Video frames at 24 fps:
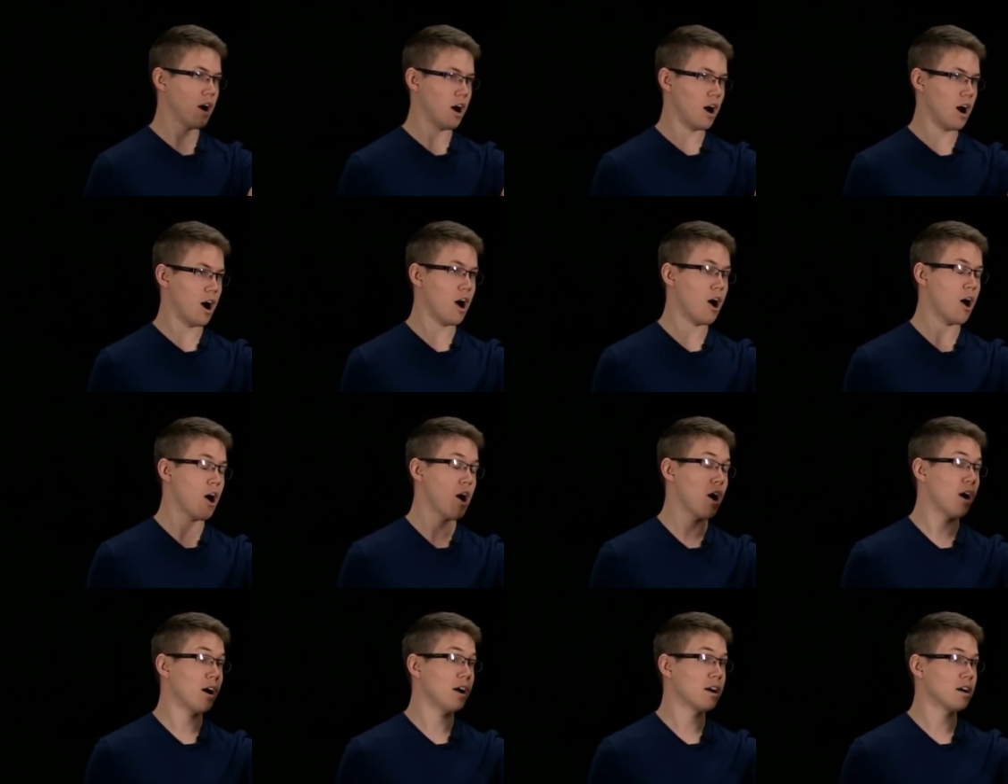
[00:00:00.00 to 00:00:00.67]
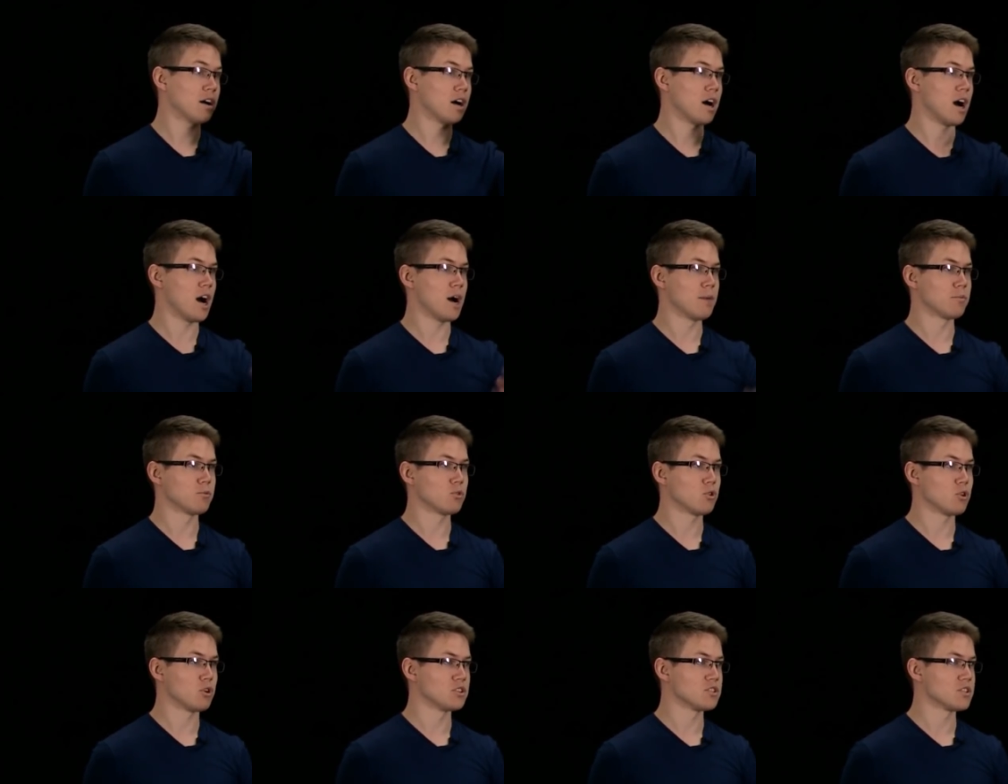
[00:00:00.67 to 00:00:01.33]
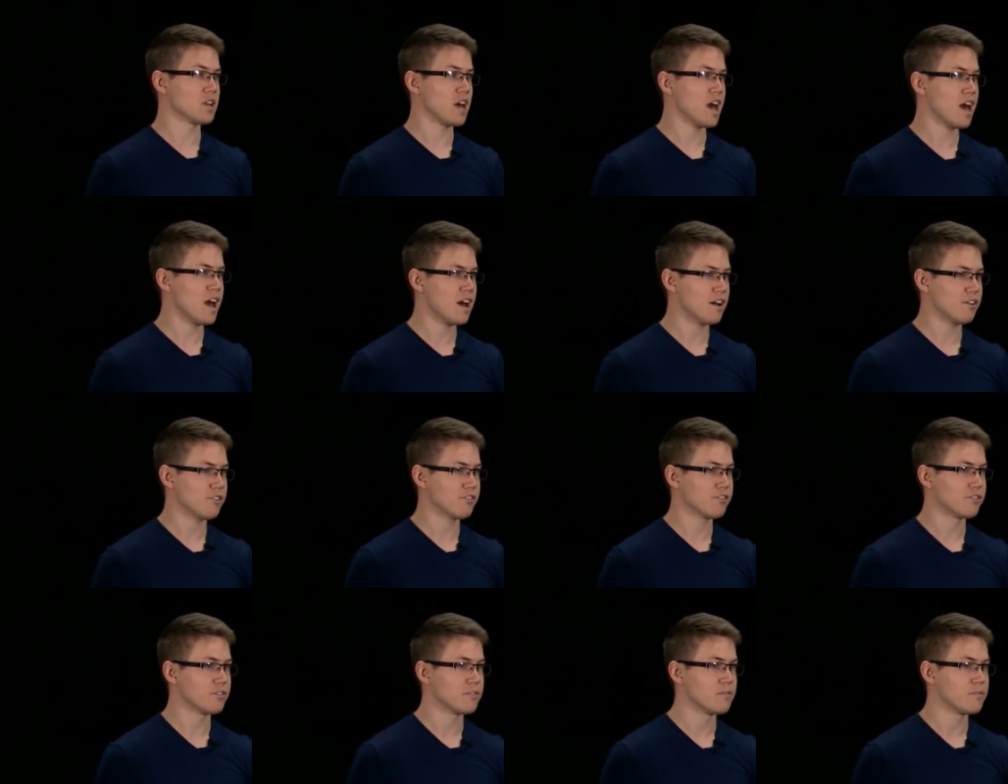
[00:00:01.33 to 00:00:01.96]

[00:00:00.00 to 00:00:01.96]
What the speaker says: r cross f.